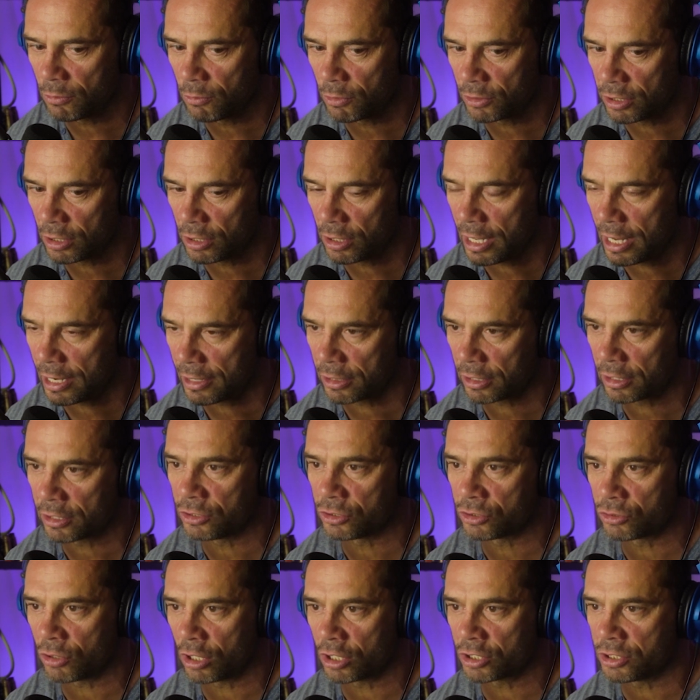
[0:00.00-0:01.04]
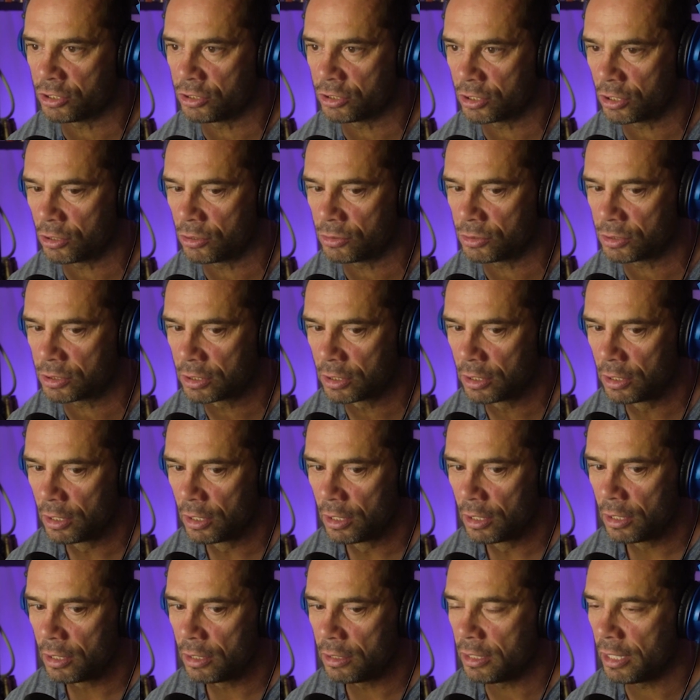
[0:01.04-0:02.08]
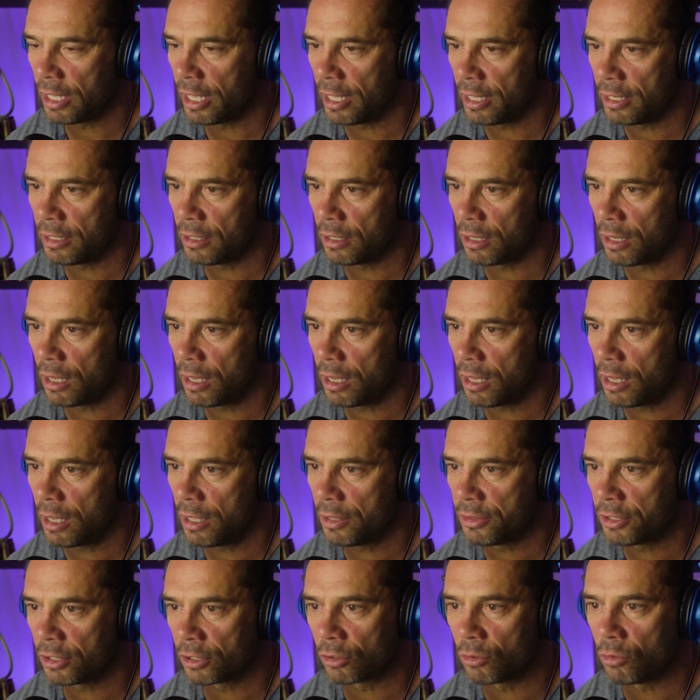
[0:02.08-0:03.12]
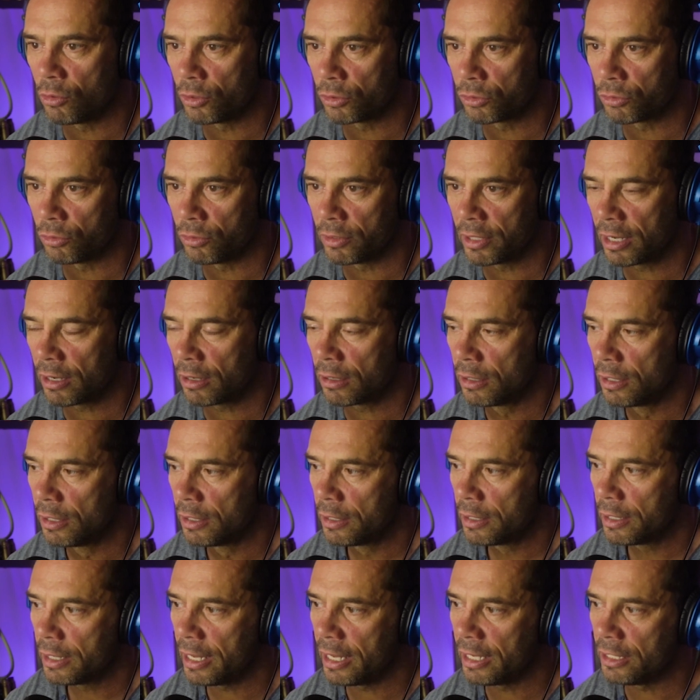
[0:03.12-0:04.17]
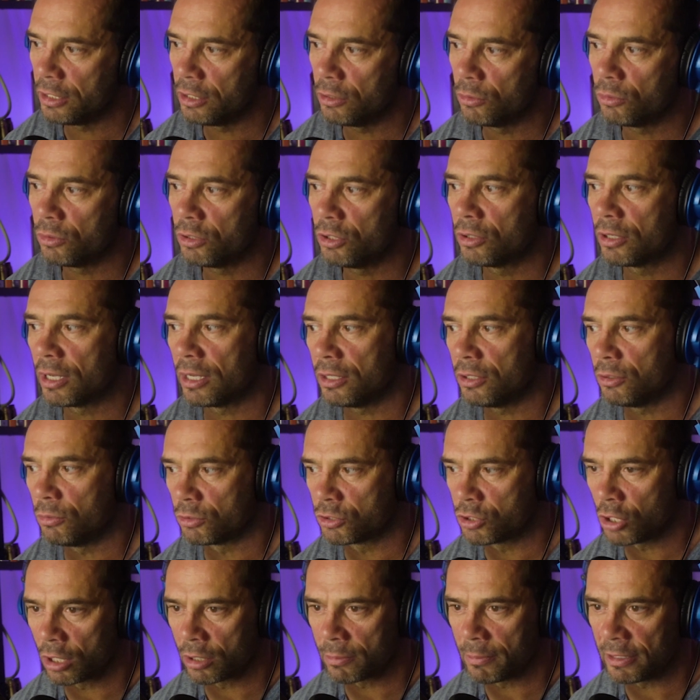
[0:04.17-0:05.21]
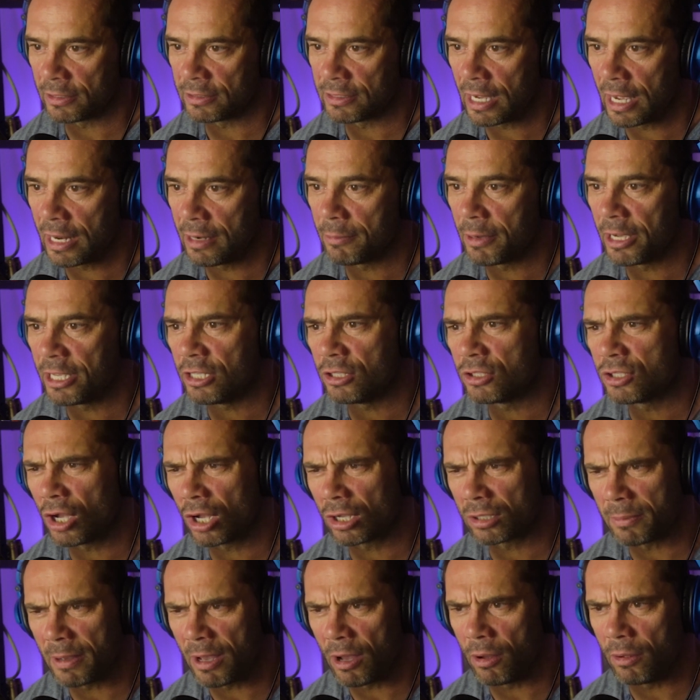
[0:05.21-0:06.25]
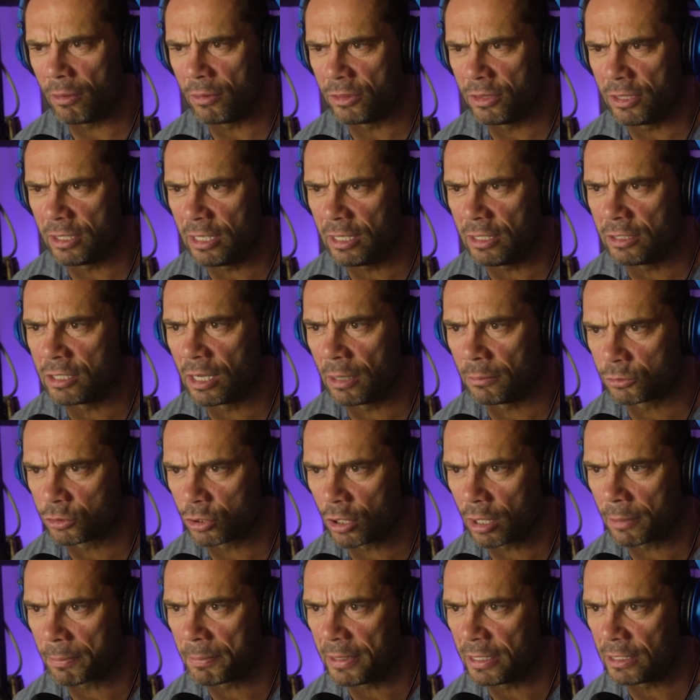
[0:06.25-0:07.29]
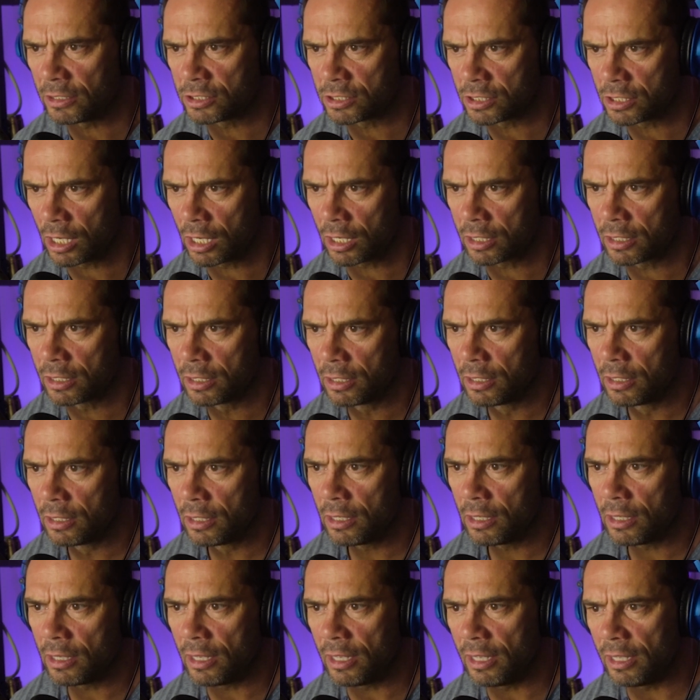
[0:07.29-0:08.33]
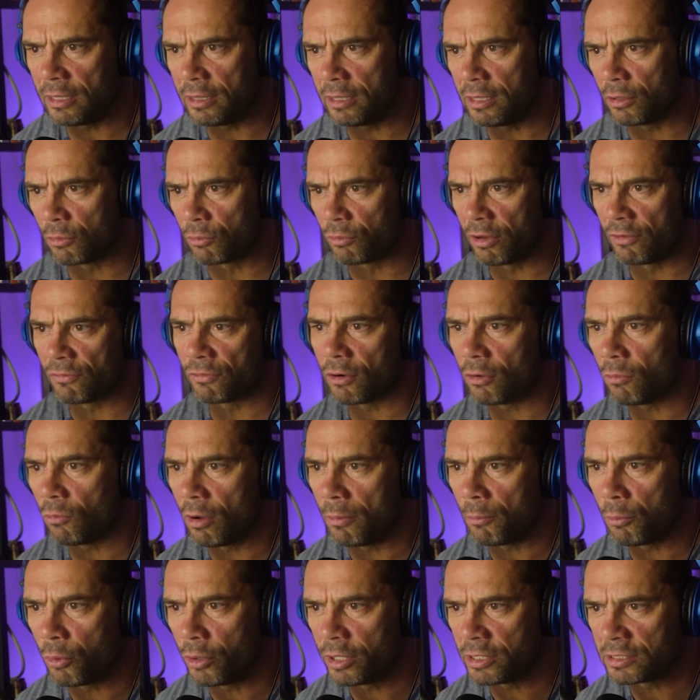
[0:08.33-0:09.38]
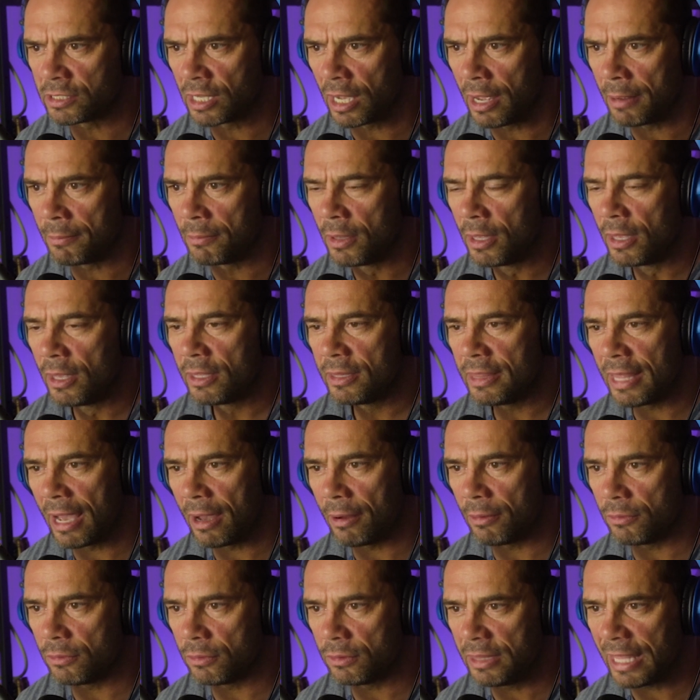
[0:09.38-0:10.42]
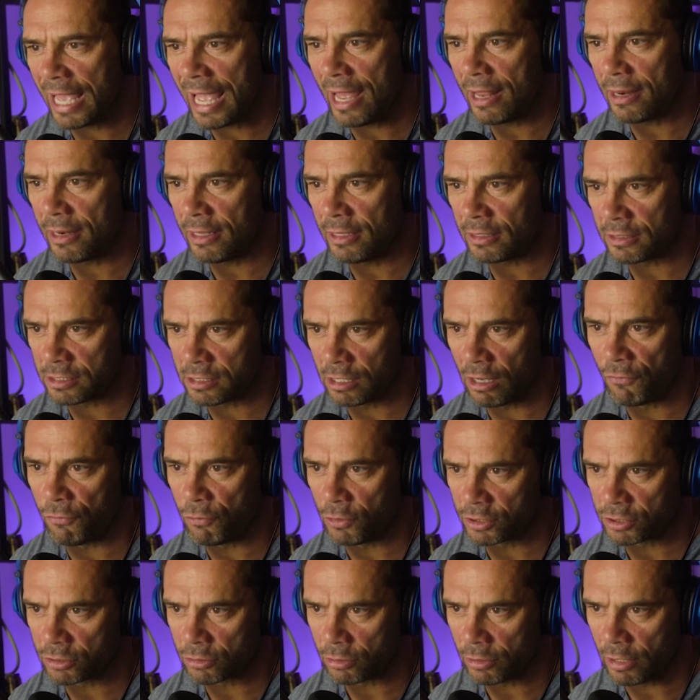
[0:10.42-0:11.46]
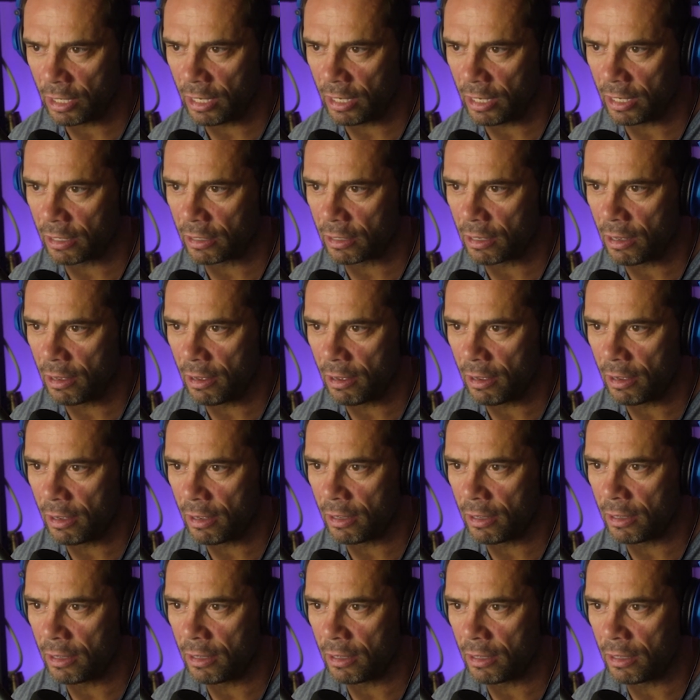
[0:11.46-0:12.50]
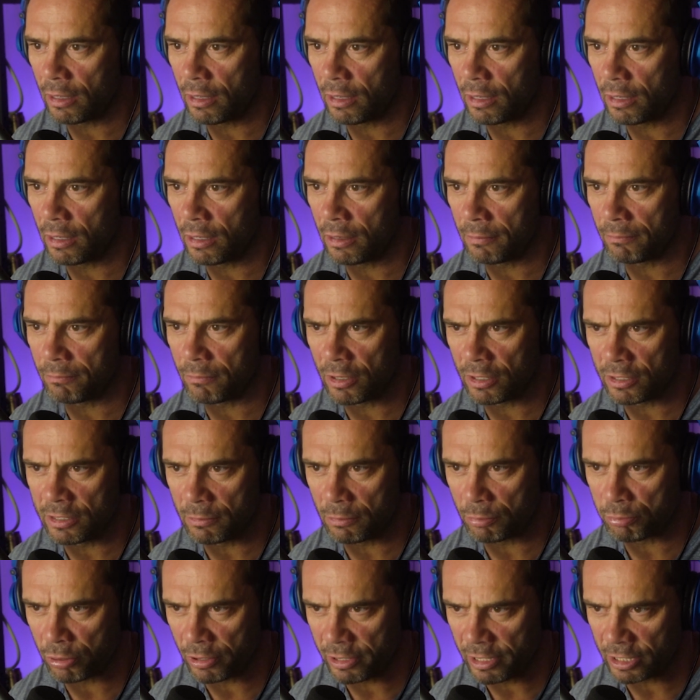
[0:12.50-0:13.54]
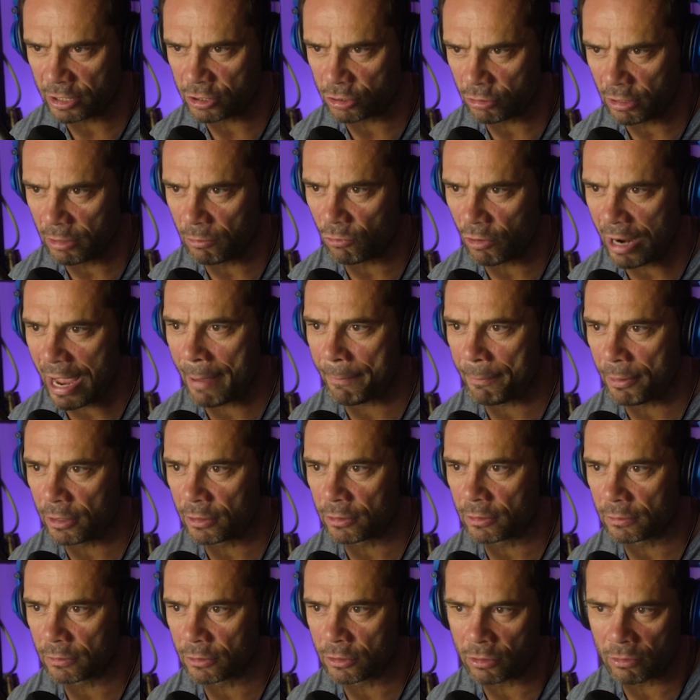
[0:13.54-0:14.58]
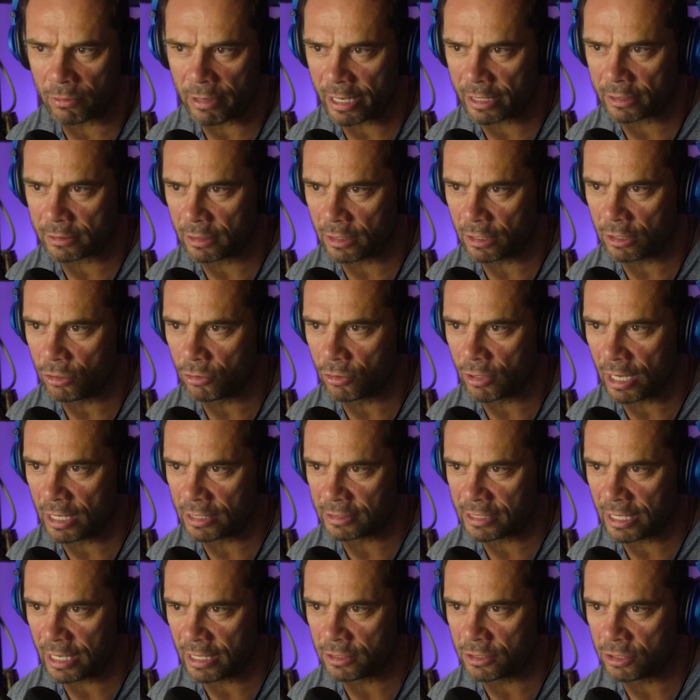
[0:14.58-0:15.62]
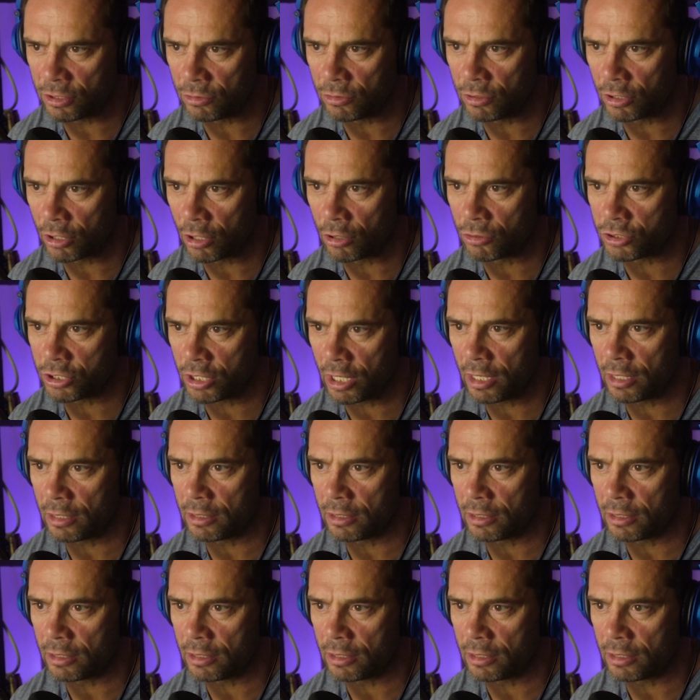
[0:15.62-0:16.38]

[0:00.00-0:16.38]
with a lot of the construction zones that are going through there. And you were talking about dynamite. You talked about the dump truck being stuck in the river at one point in time. That itself was creating a pretty extreme rapid, correct? That you guys had to negotiate.